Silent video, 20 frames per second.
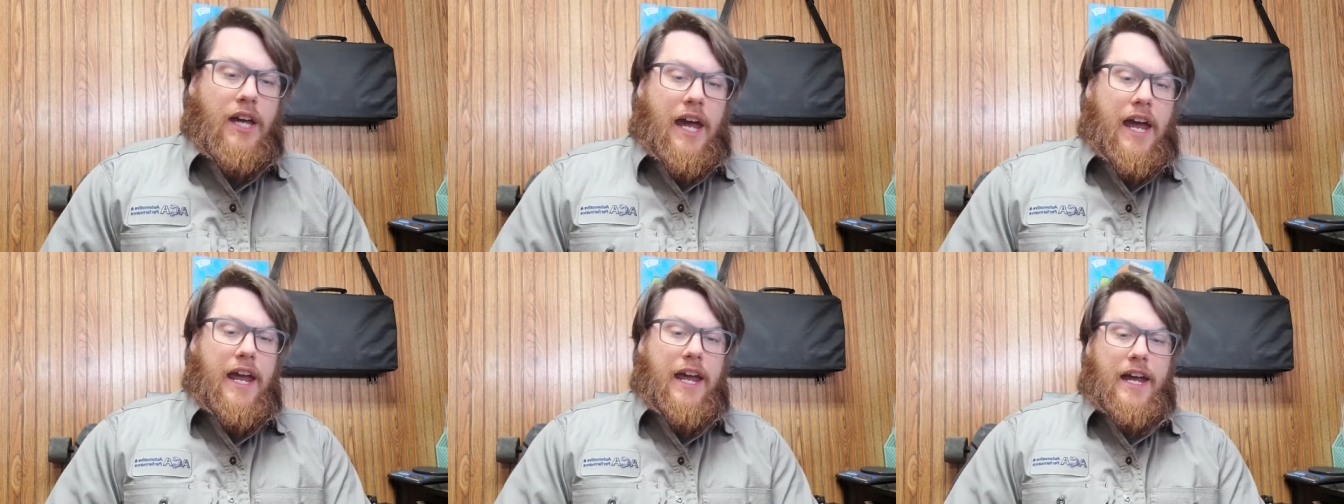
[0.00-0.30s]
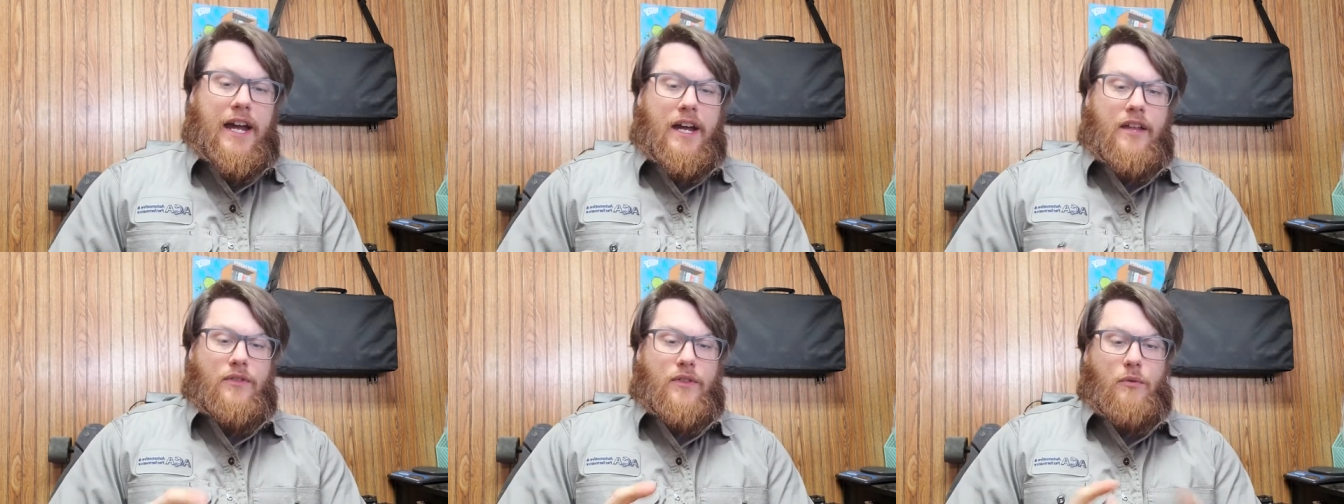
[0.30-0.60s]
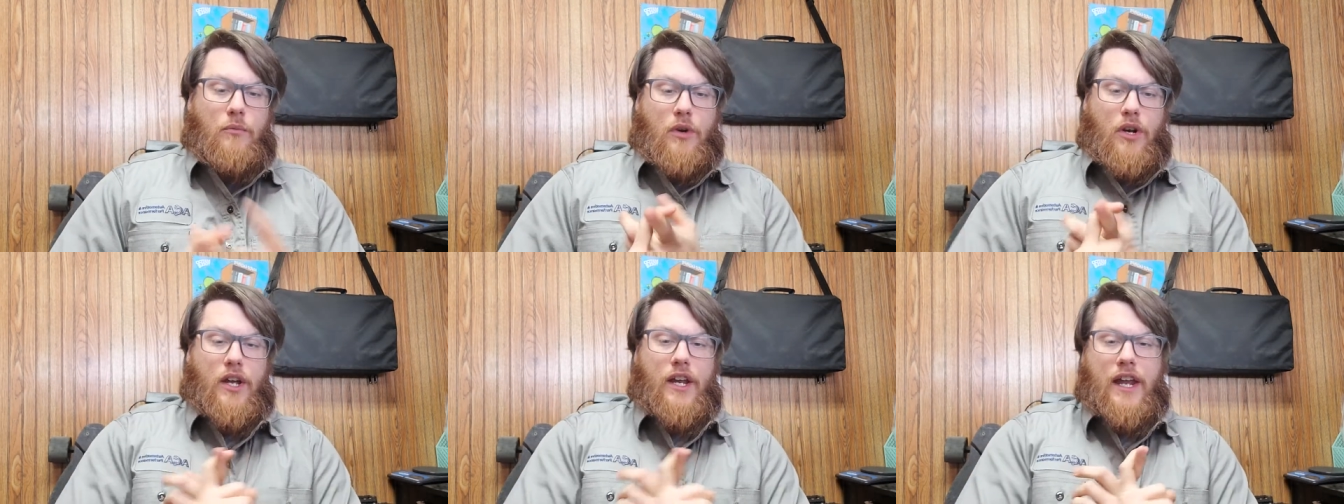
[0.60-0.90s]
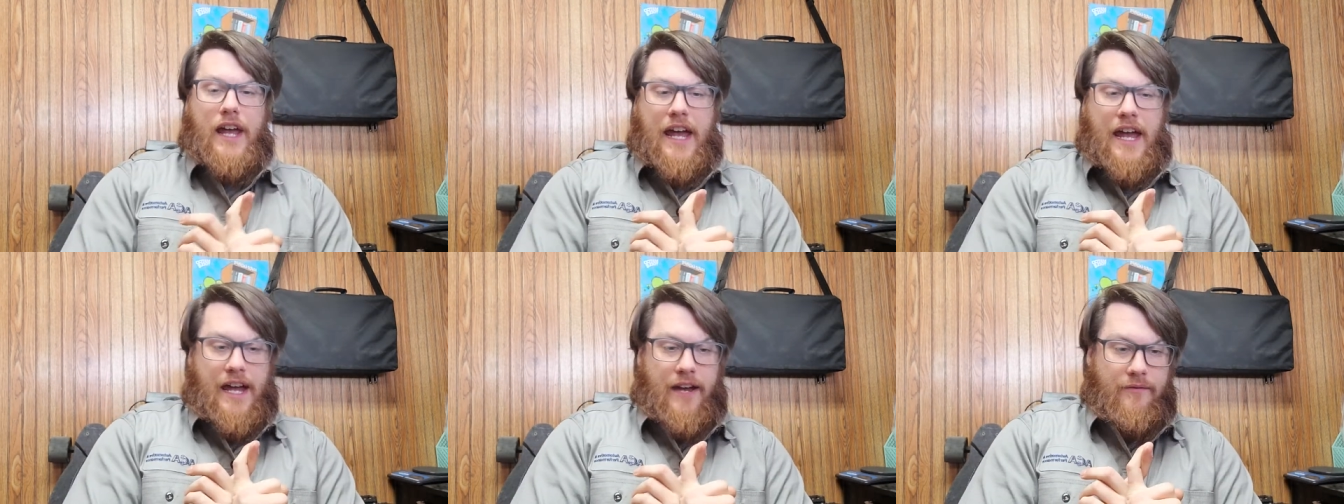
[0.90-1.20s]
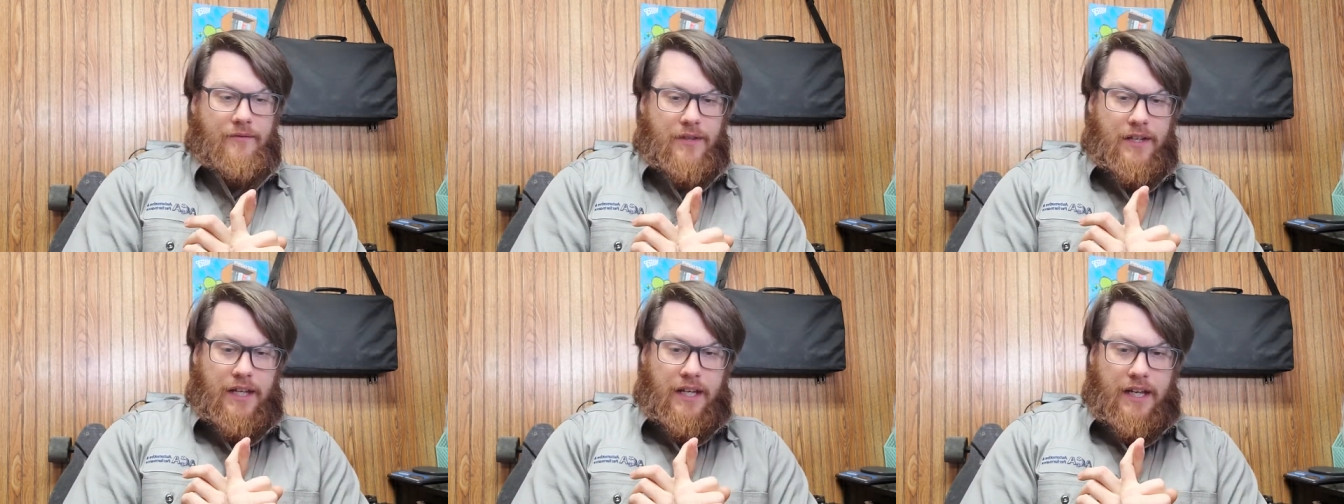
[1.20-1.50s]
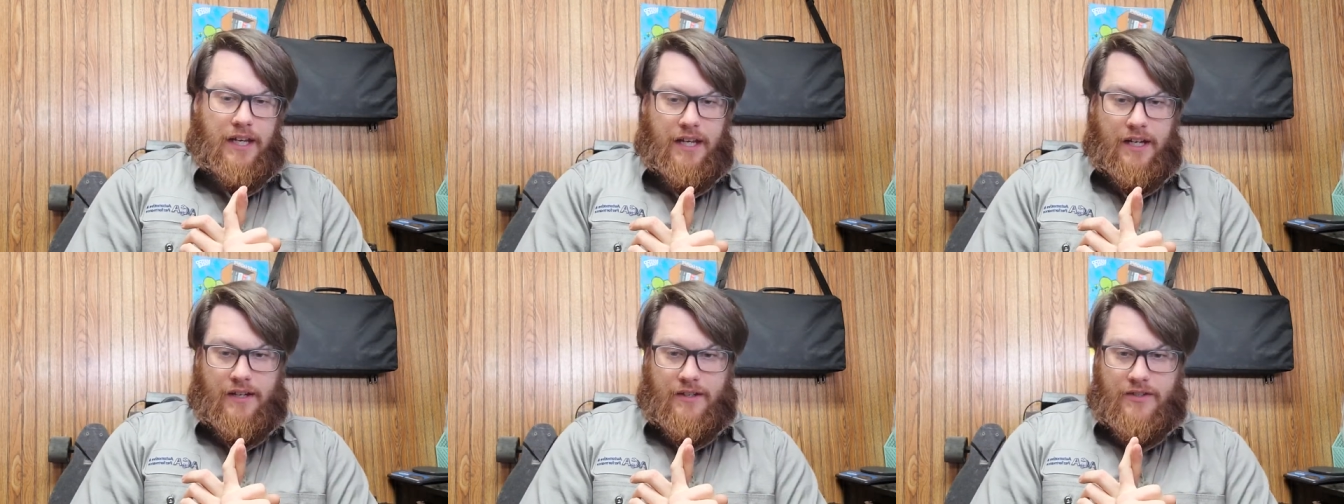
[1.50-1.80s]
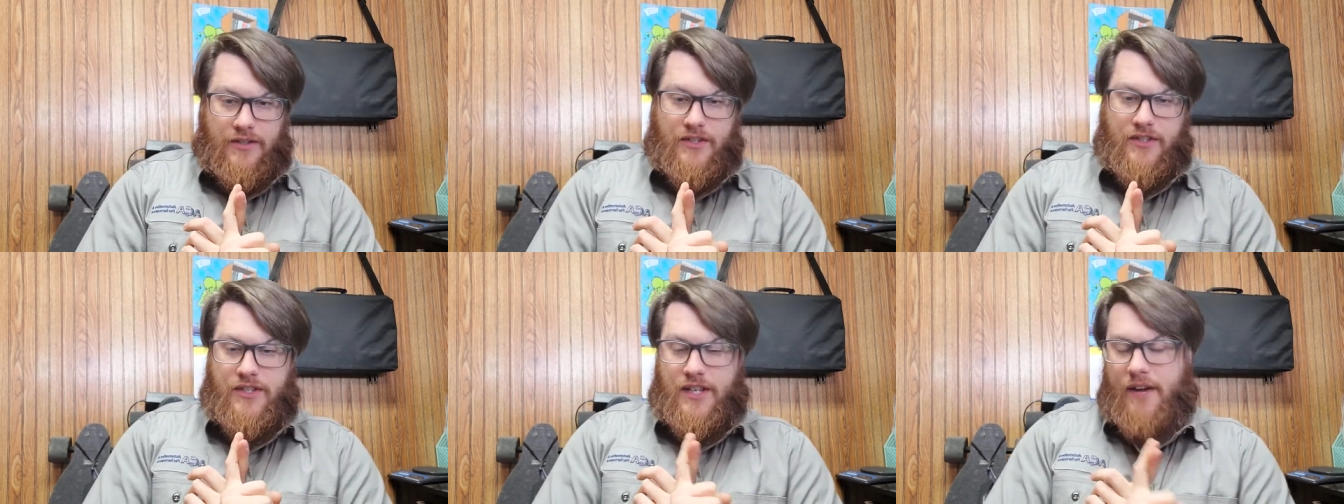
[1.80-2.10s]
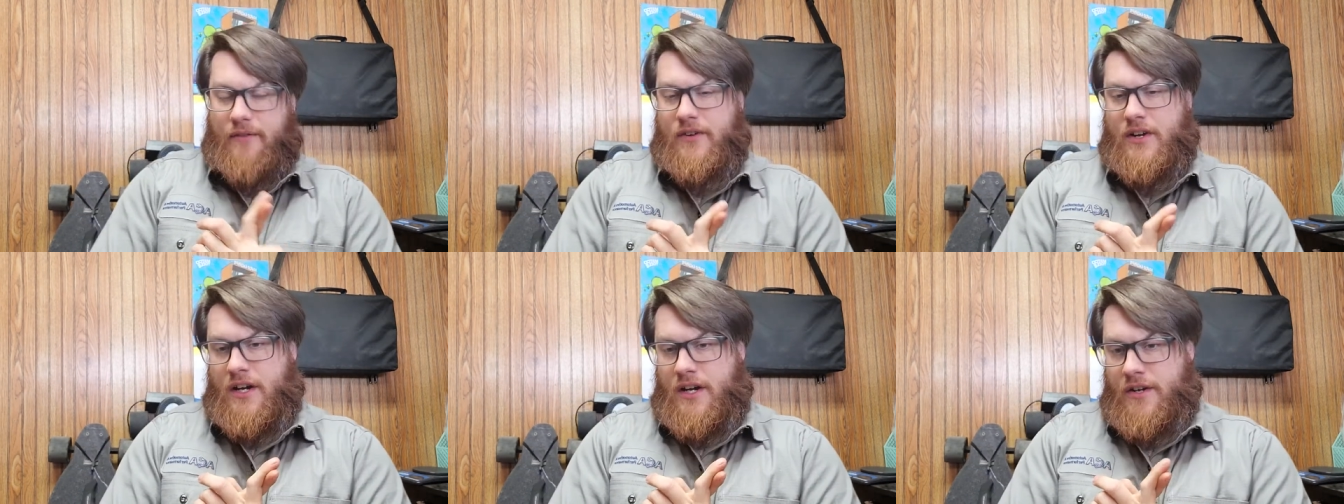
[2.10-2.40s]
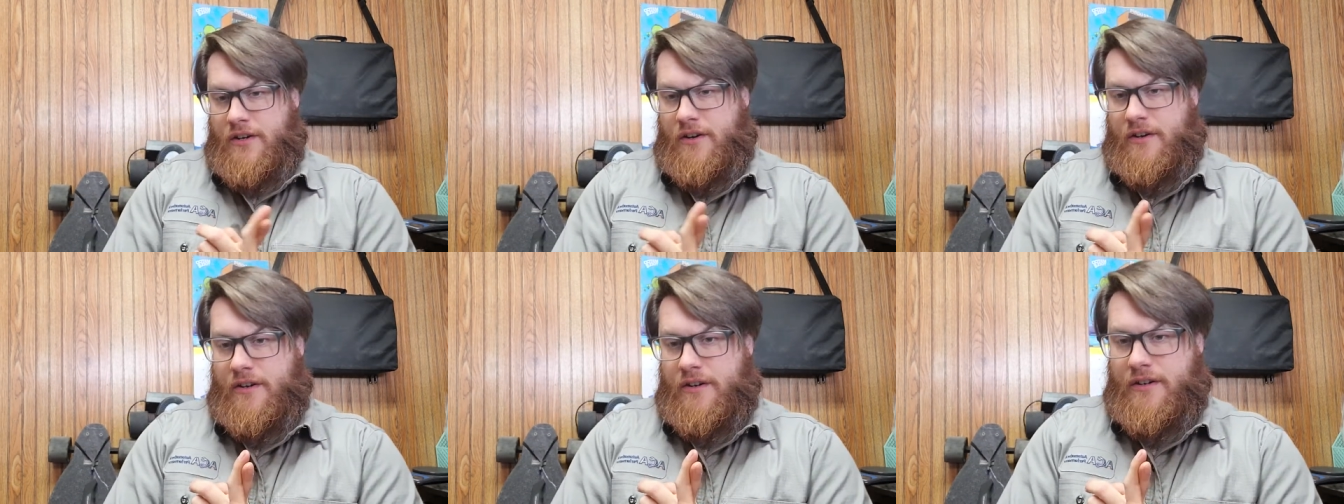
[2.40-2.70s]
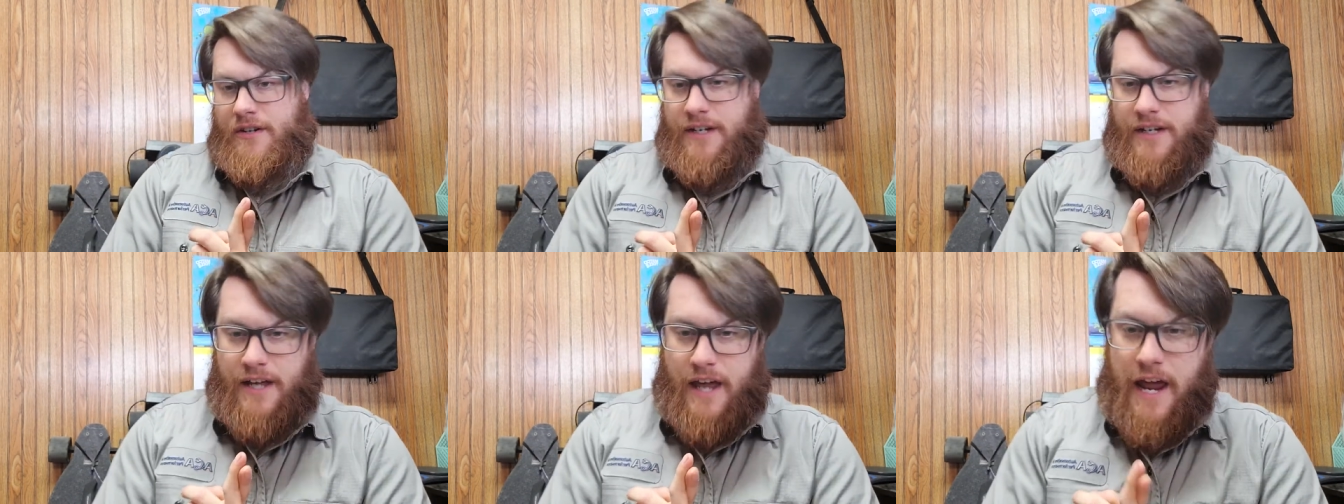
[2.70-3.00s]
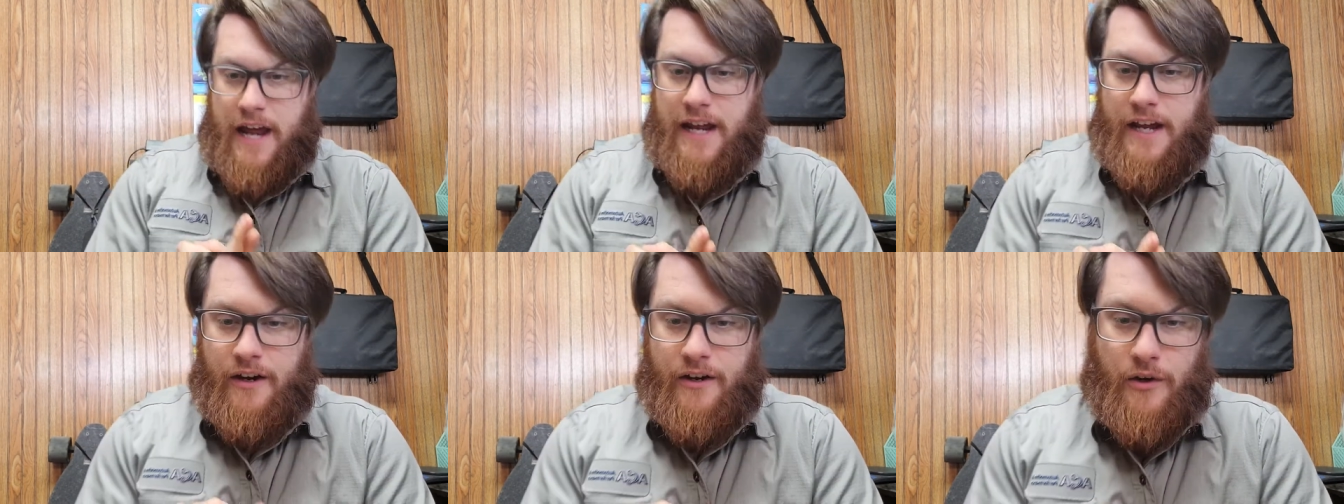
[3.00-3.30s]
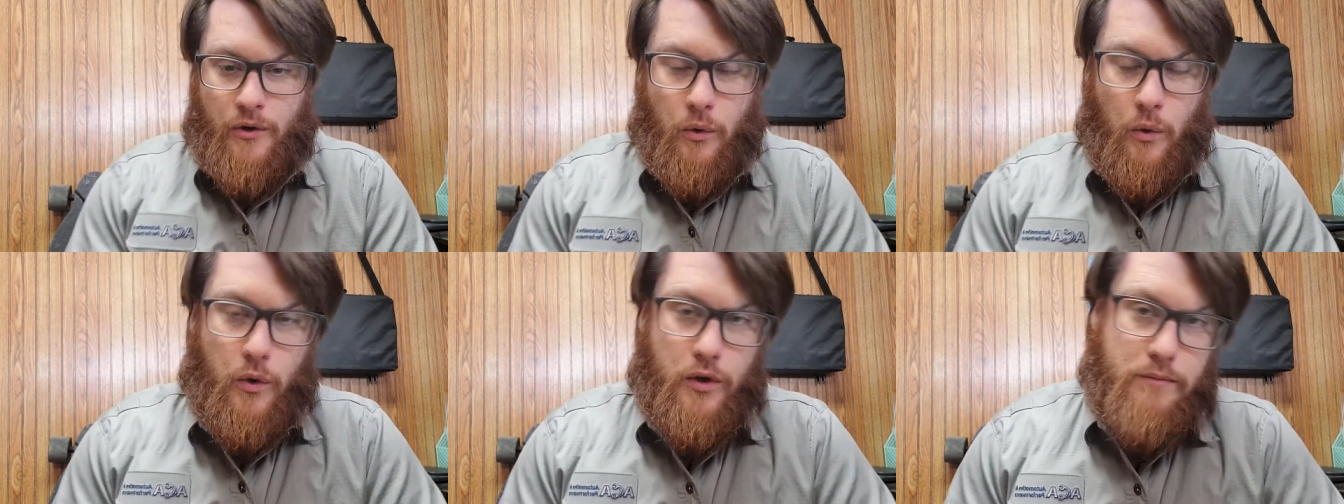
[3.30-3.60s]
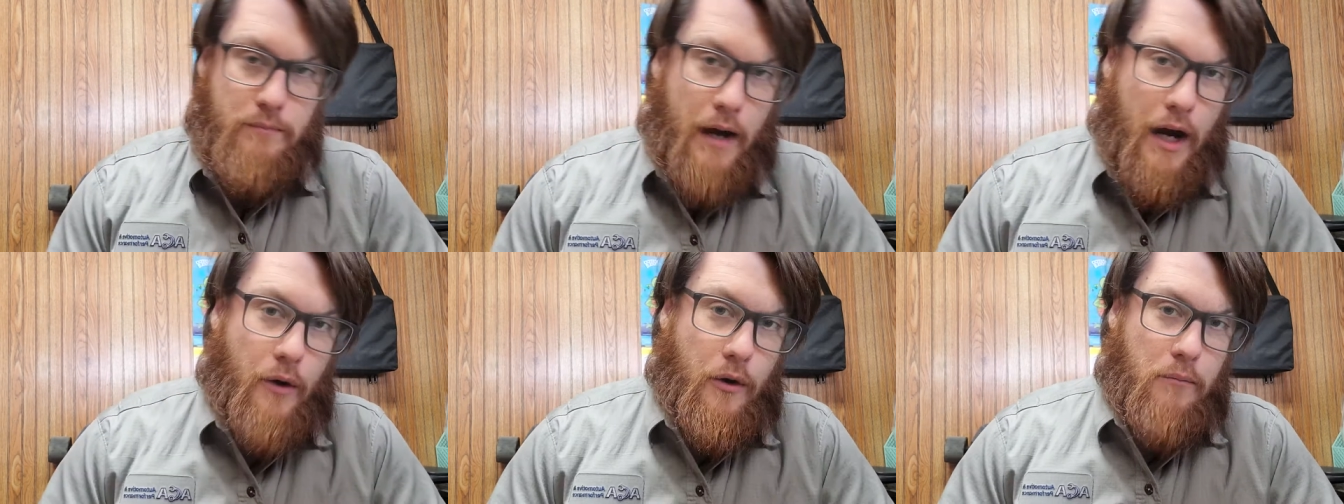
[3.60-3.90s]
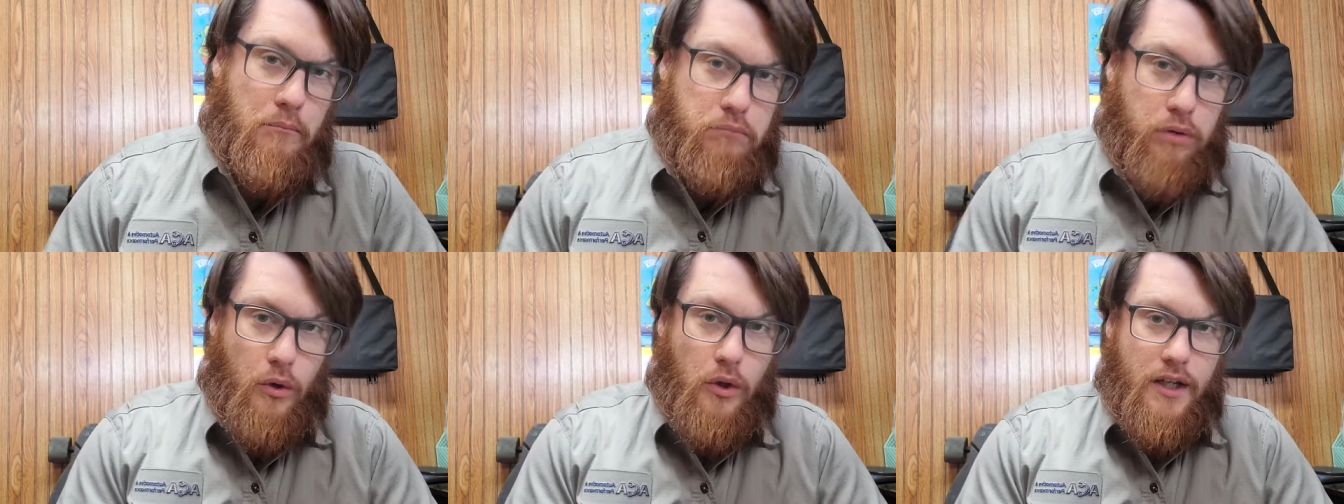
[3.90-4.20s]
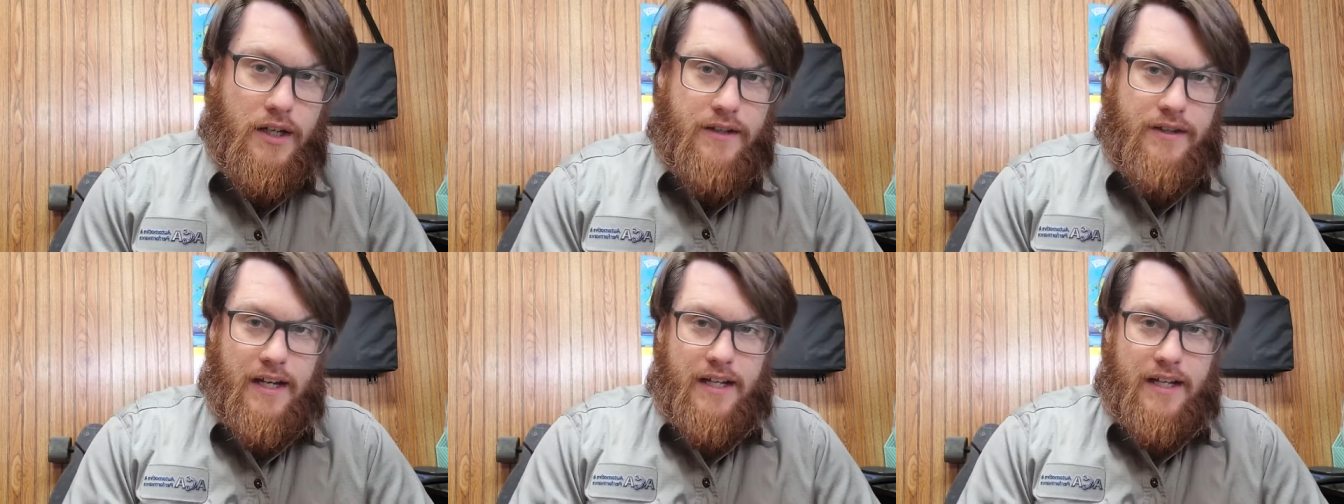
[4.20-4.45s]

And then we're going to have the 700 to 800 horsepower Bullet.